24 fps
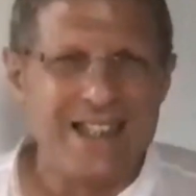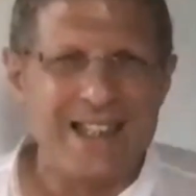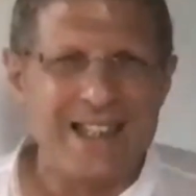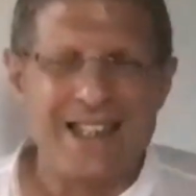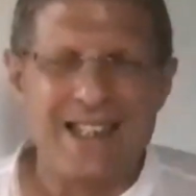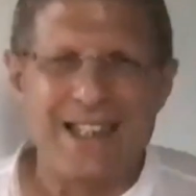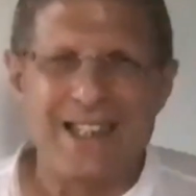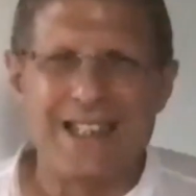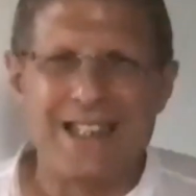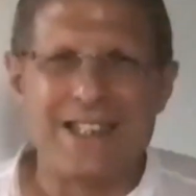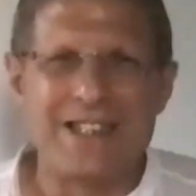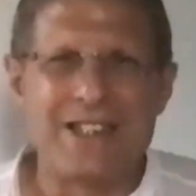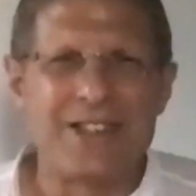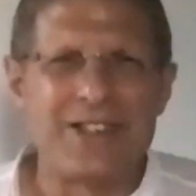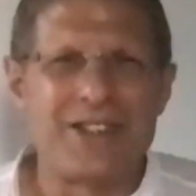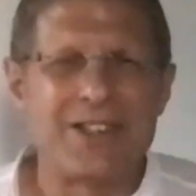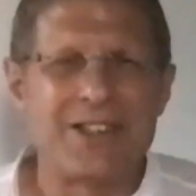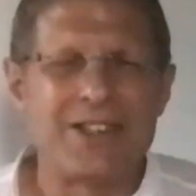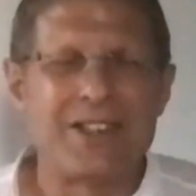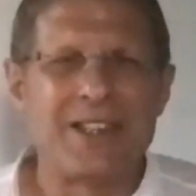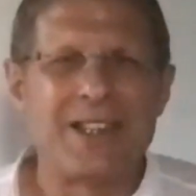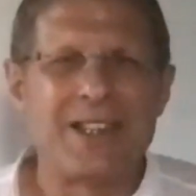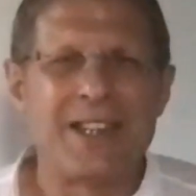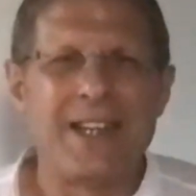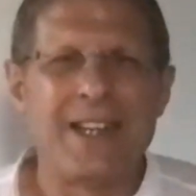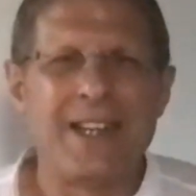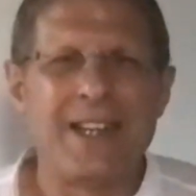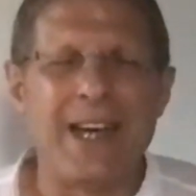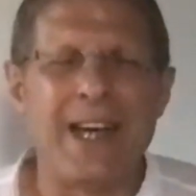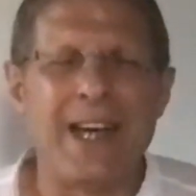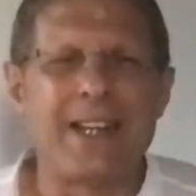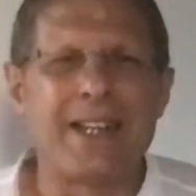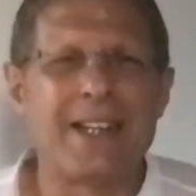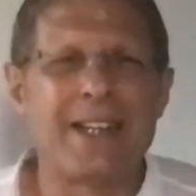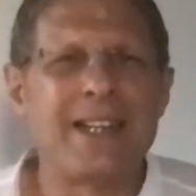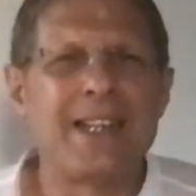is
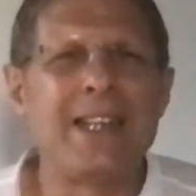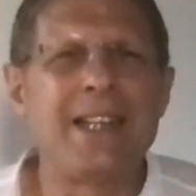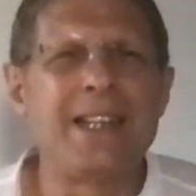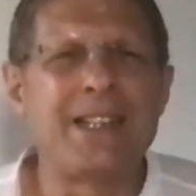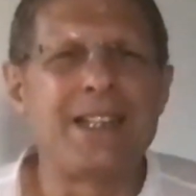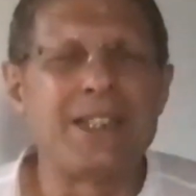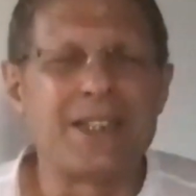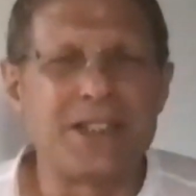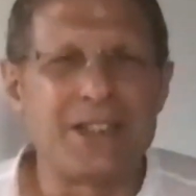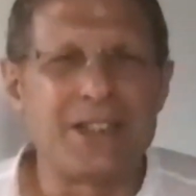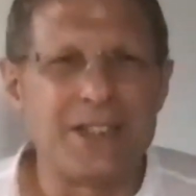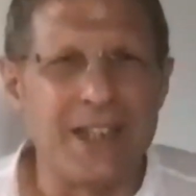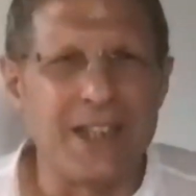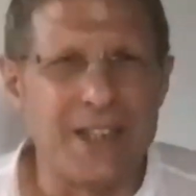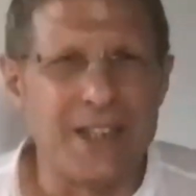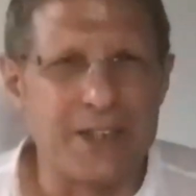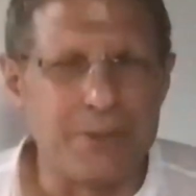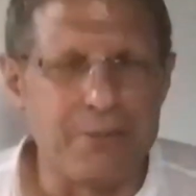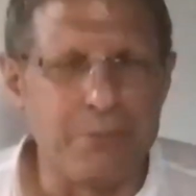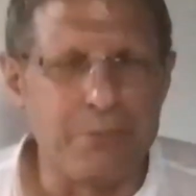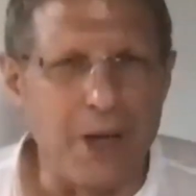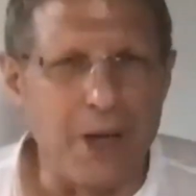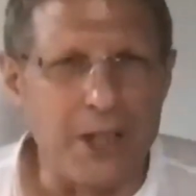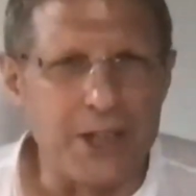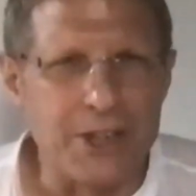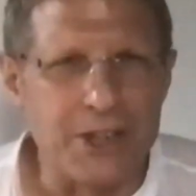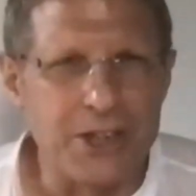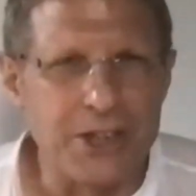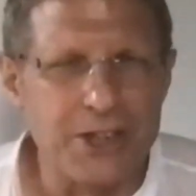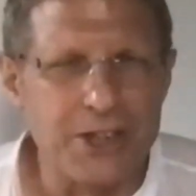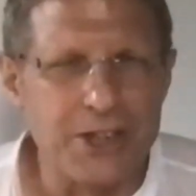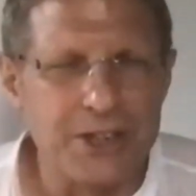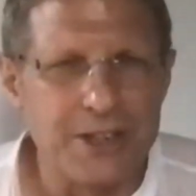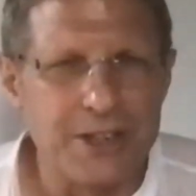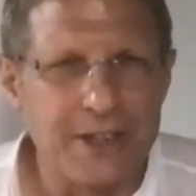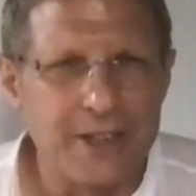at least as
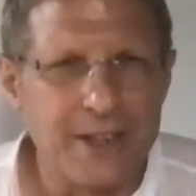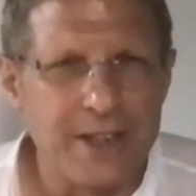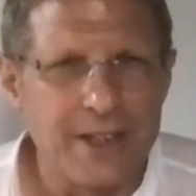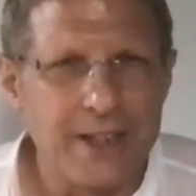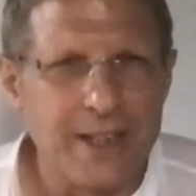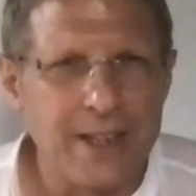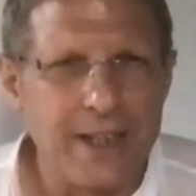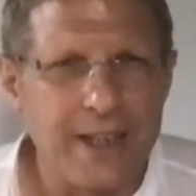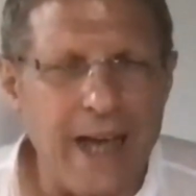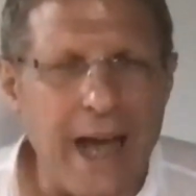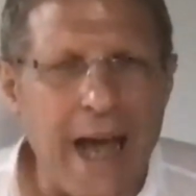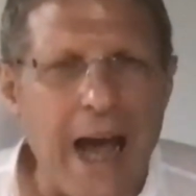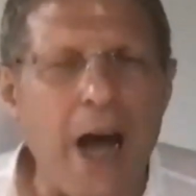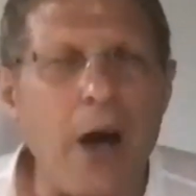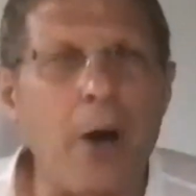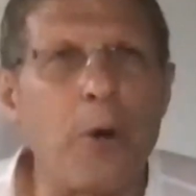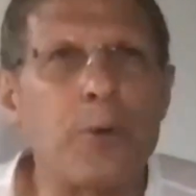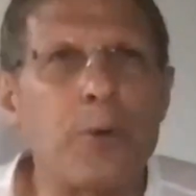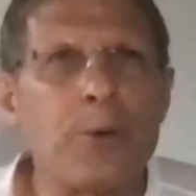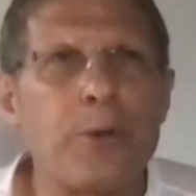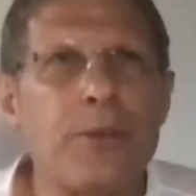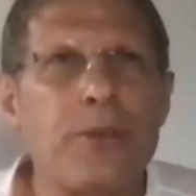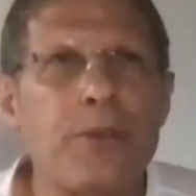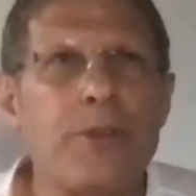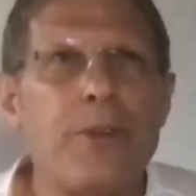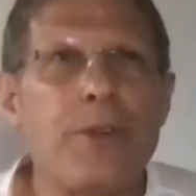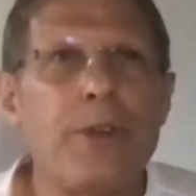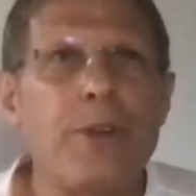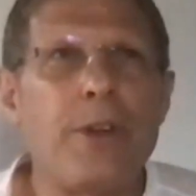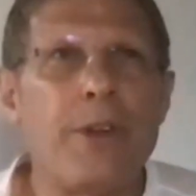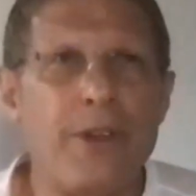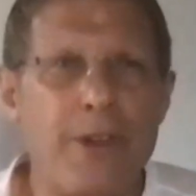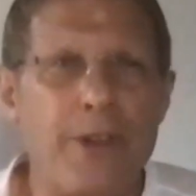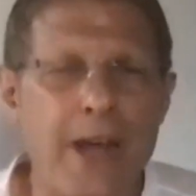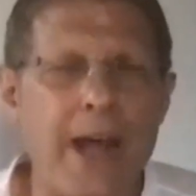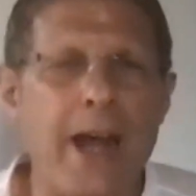much out
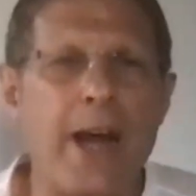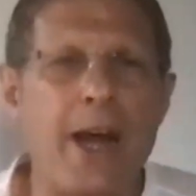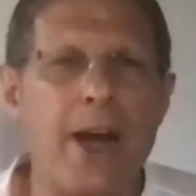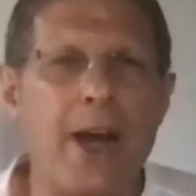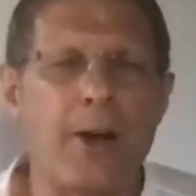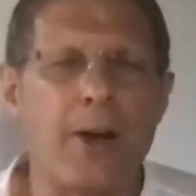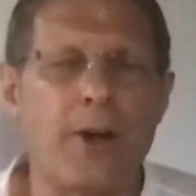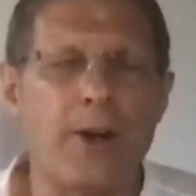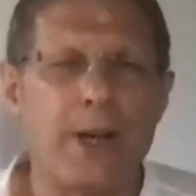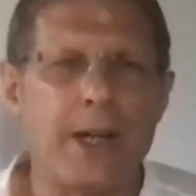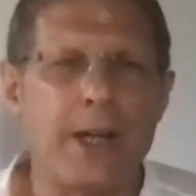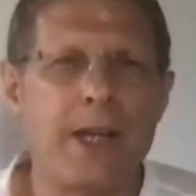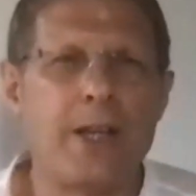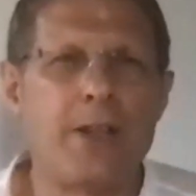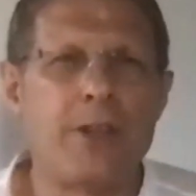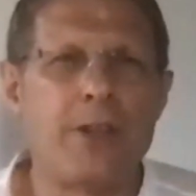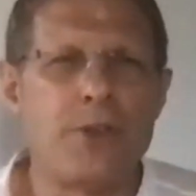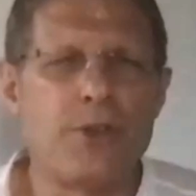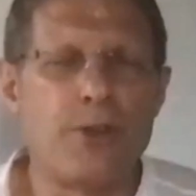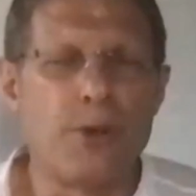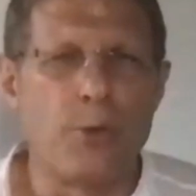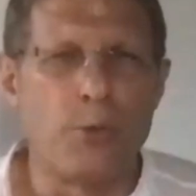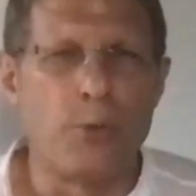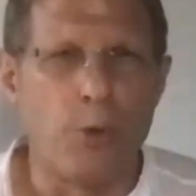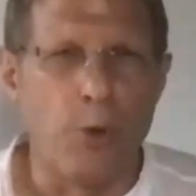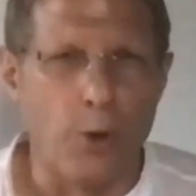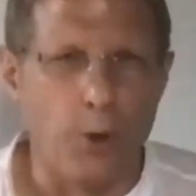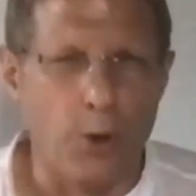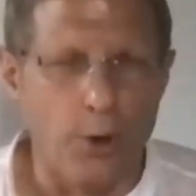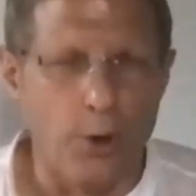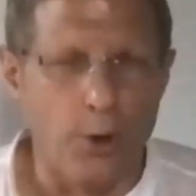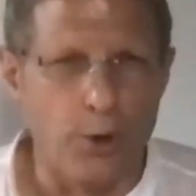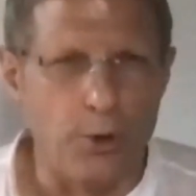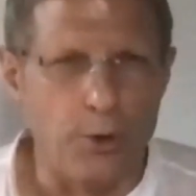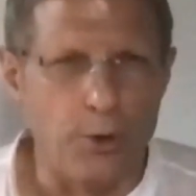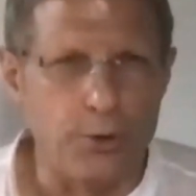there in the
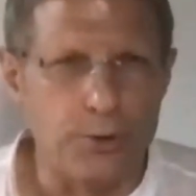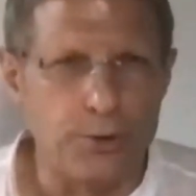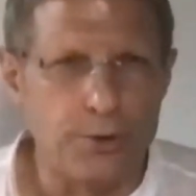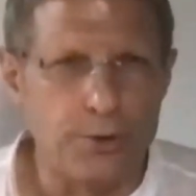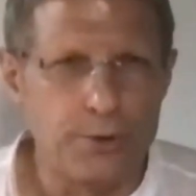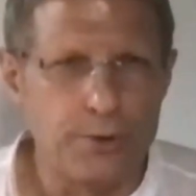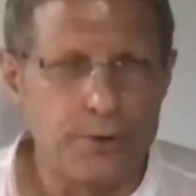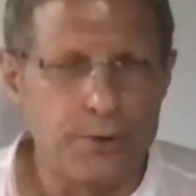world